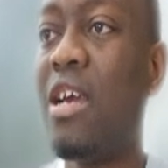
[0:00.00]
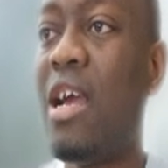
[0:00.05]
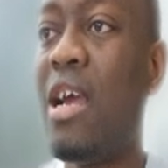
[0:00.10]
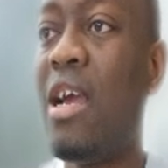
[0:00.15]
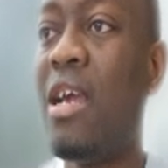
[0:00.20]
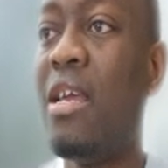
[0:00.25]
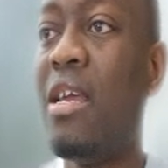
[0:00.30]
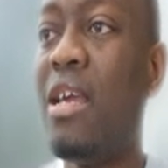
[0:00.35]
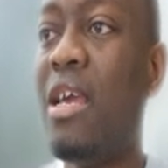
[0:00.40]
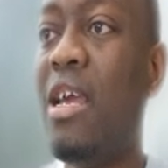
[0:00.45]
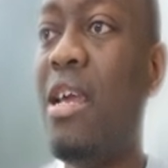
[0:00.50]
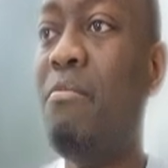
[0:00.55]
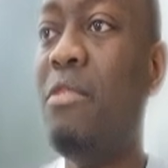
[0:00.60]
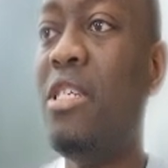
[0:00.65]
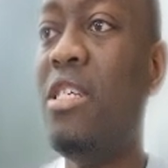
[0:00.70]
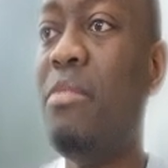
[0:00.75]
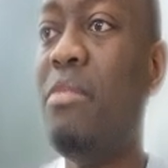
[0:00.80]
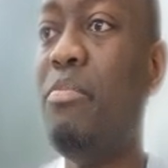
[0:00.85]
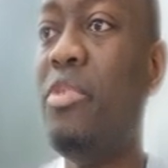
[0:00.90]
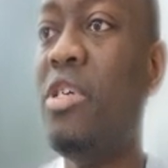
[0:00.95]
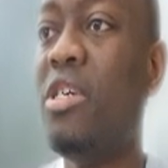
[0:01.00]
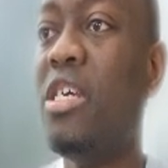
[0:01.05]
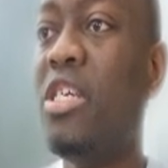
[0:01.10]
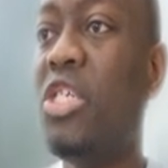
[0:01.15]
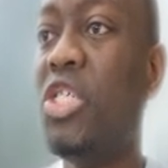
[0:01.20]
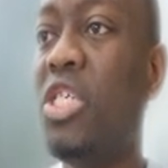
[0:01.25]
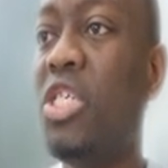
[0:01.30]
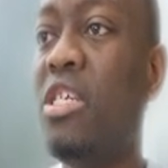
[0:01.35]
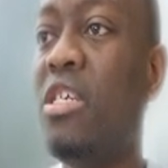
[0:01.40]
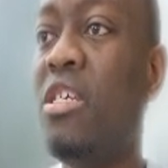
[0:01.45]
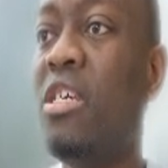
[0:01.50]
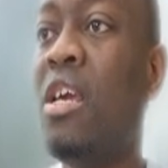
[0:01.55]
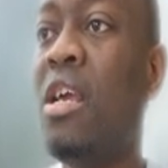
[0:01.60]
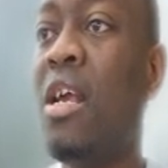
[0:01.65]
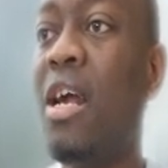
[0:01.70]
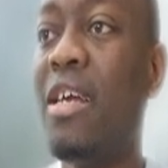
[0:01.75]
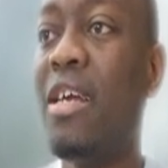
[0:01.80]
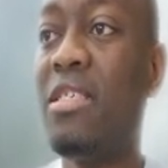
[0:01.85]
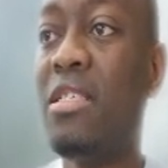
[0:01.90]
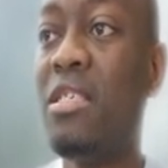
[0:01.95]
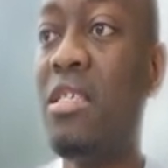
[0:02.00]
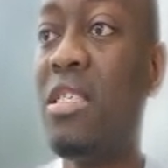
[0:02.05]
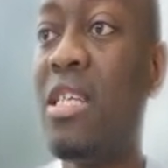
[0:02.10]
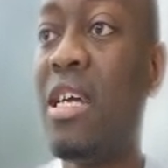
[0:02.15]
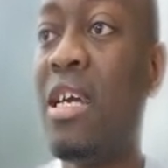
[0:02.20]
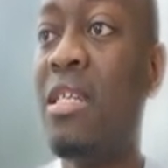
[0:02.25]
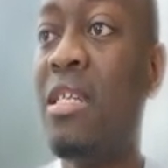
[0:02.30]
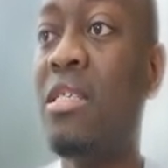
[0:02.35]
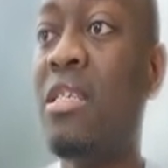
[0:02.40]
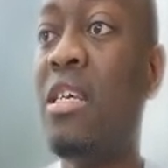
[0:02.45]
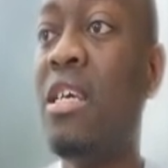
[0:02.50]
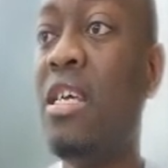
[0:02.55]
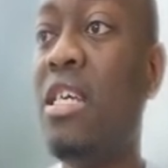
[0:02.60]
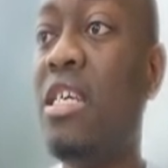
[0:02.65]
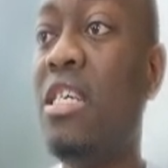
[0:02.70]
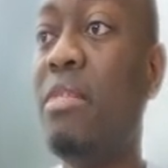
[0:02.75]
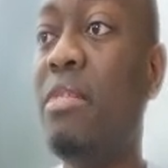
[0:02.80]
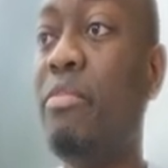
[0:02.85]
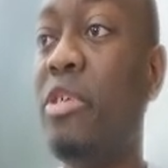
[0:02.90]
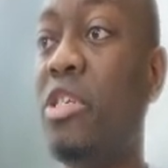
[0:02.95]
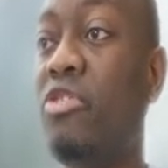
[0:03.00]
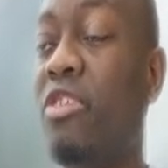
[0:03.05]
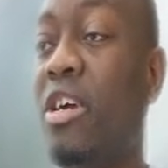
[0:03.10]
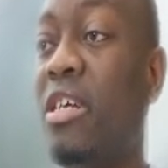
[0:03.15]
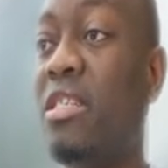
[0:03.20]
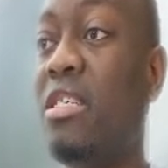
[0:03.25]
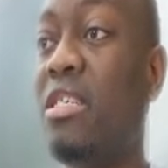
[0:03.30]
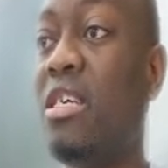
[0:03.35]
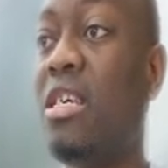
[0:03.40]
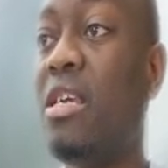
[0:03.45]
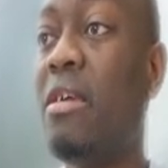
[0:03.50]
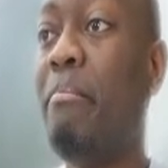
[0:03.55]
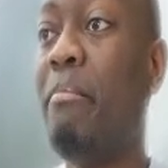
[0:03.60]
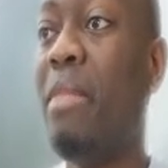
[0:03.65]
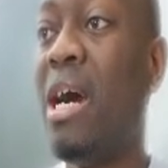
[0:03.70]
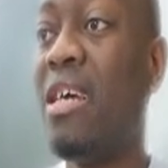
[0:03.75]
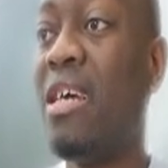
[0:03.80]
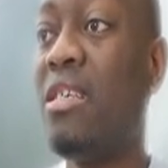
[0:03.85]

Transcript: High, MD, PhD, assistant in pediatric